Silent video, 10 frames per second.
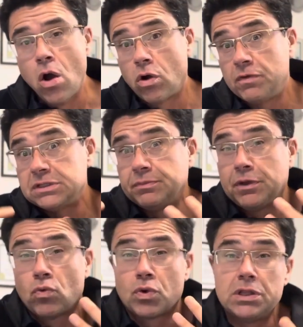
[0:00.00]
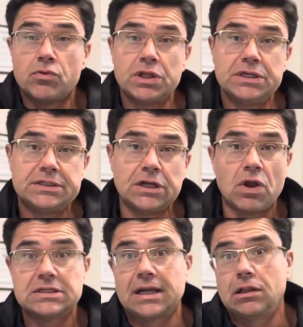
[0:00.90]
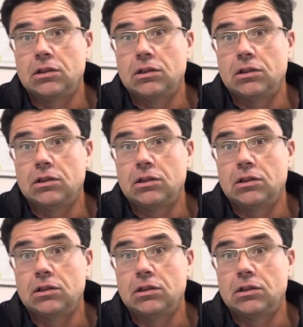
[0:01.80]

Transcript: or if it's something really, really serious, like a